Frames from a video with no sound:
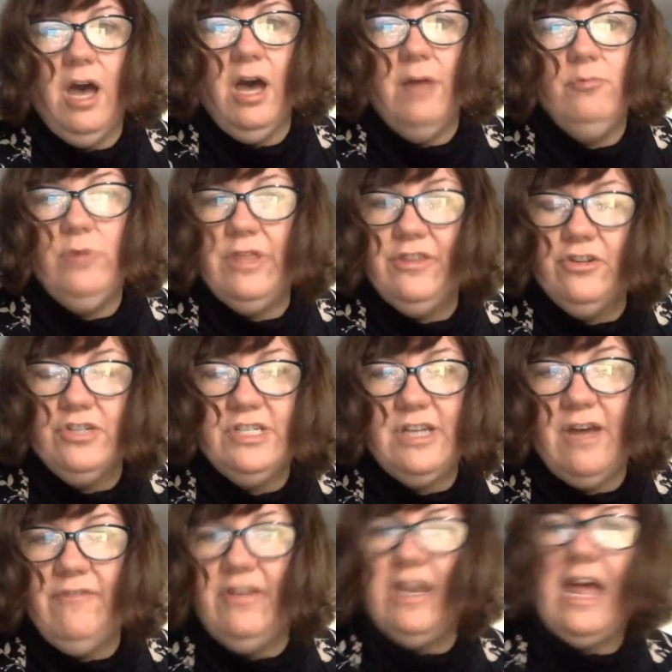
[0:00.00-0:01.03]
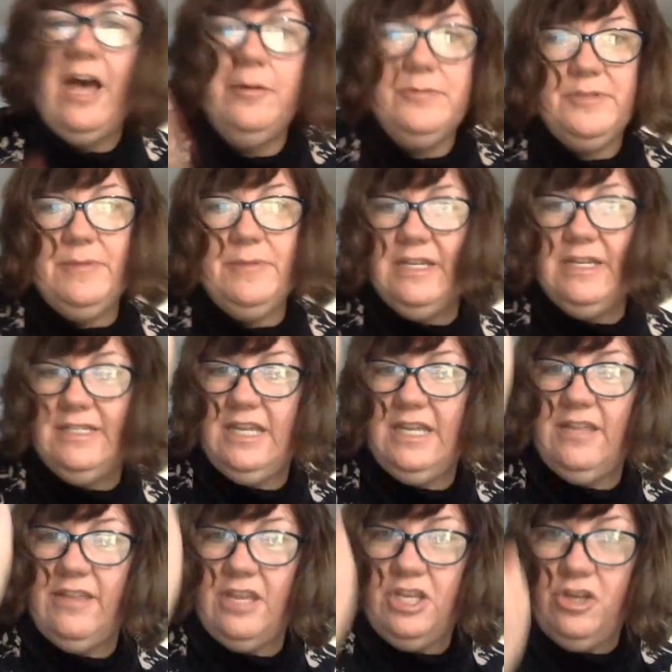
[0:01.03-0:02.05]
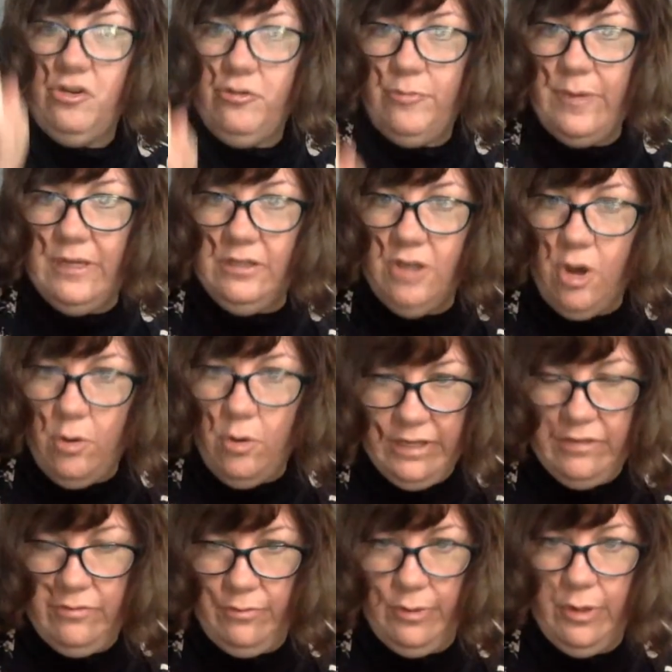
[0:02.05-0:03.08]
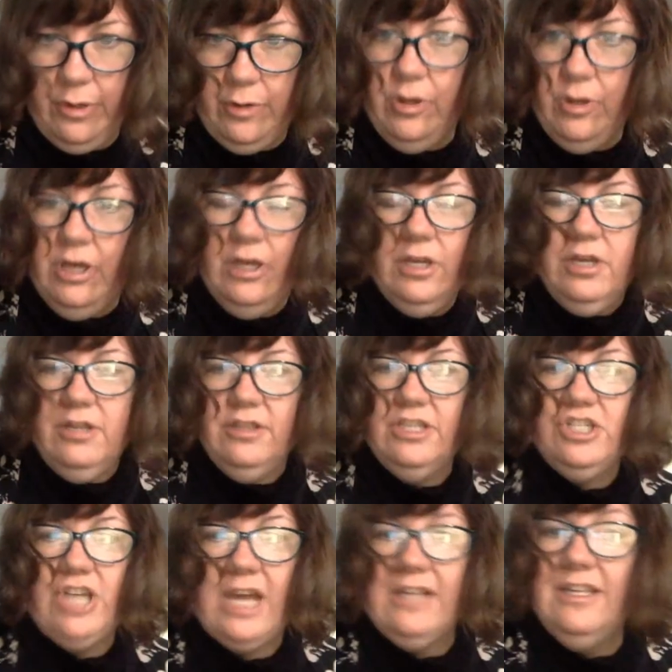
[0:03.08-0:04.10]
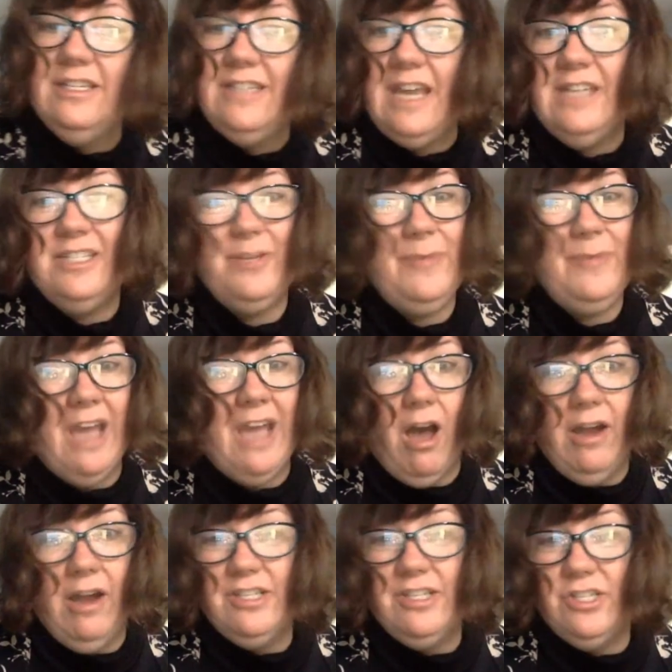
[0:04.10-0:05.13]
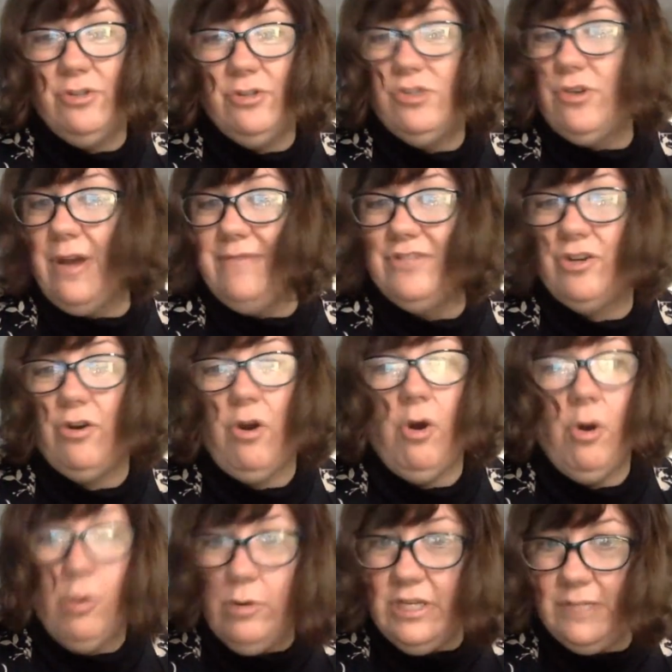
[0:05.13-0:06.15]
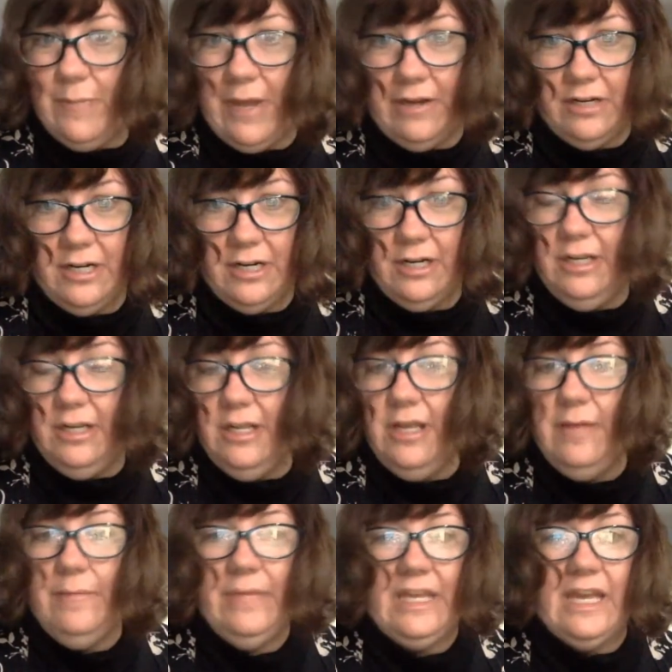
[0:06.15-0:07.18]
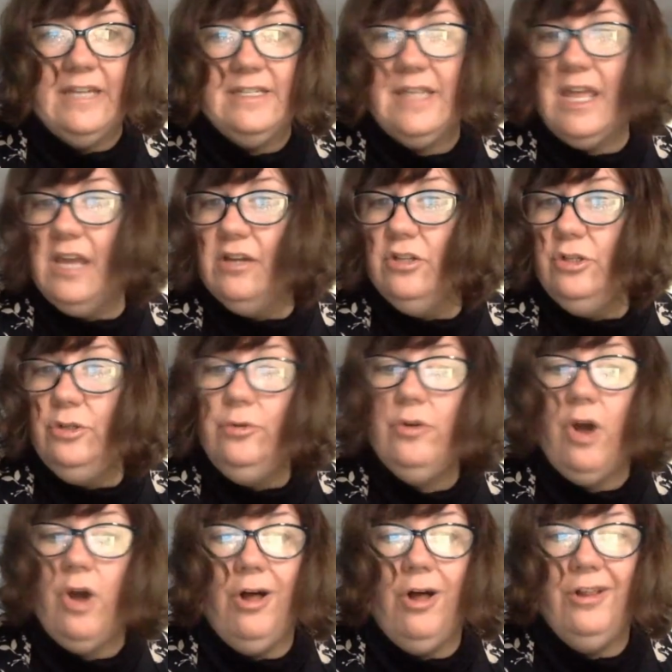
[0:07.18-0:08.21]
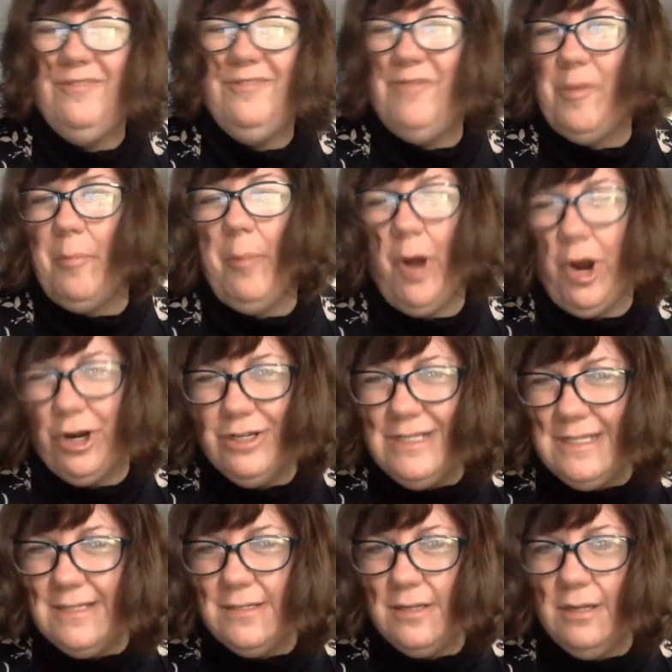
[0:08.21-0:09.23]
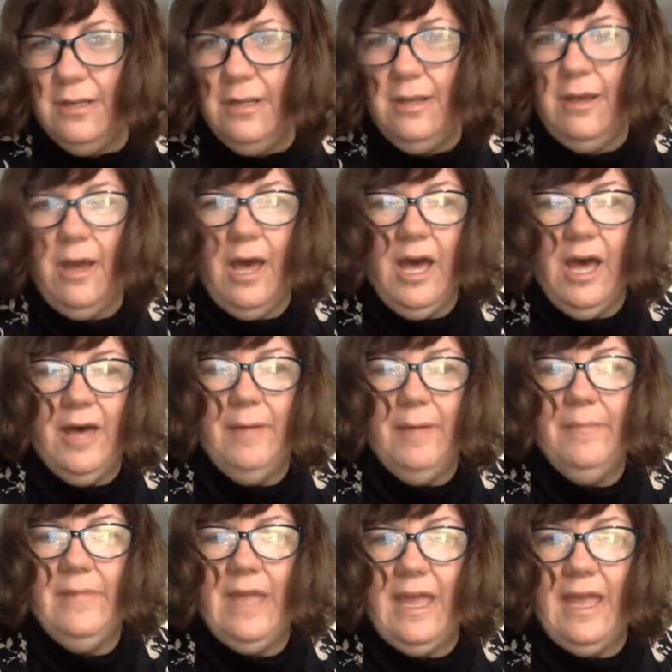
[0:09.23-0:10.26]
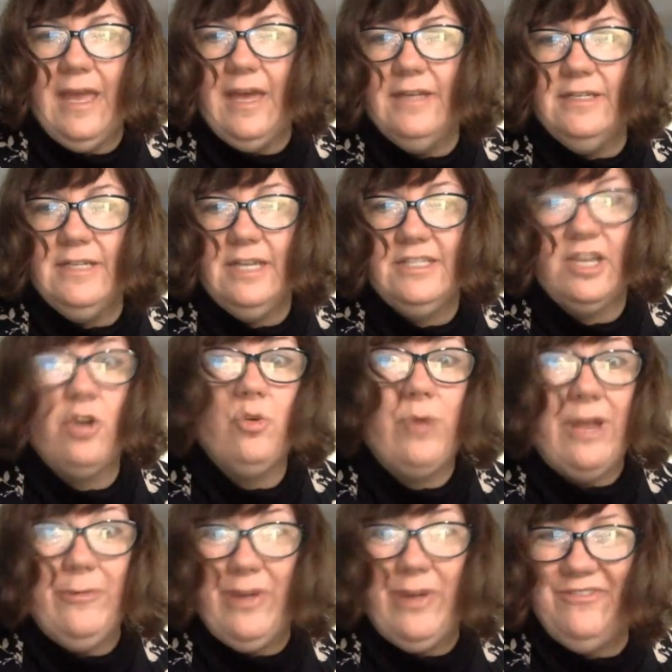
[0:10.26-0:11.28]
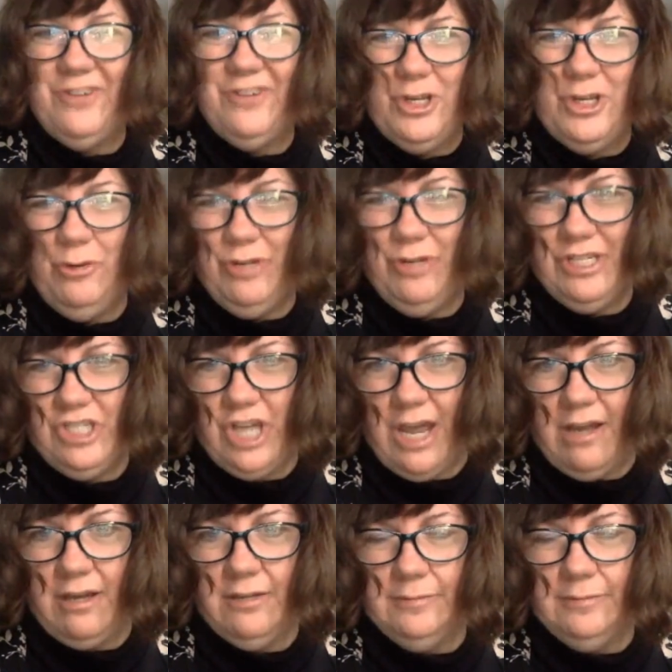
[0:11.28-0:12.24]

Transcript: with your stuff. It helps me to see that you've been going through the checklist. And to be honest, those drafts are always better because they include all of the parts. And it's a great way for you to check.